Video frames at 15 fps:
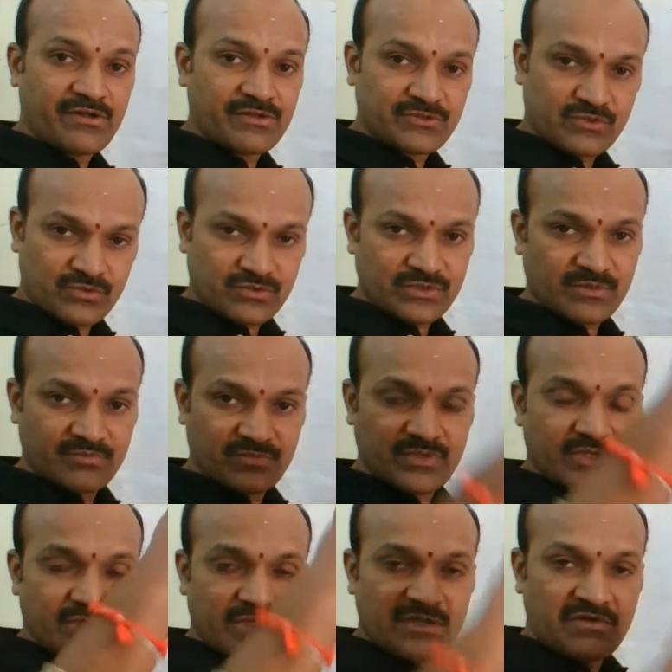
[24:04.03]
also some
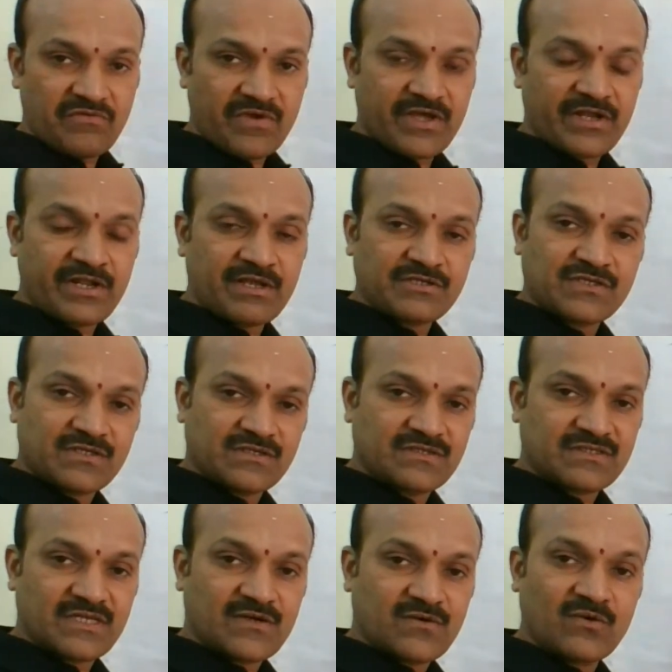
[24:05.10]
variation is
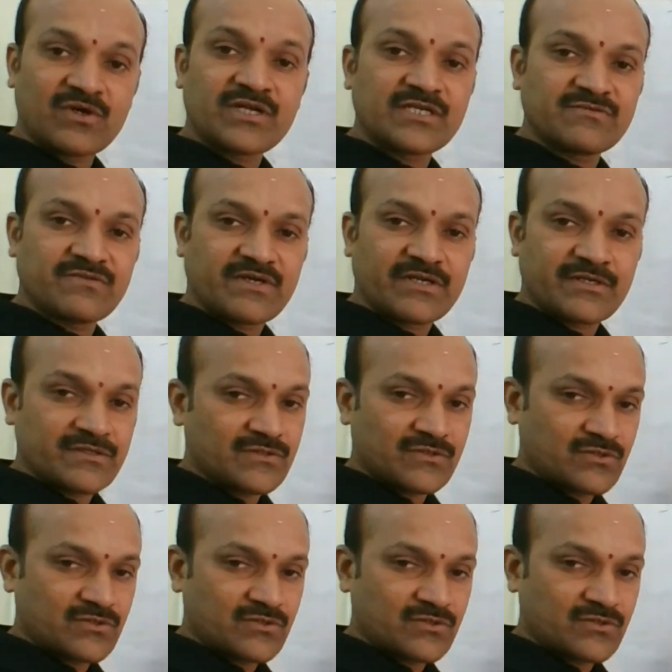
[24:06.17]
there, voltage variation.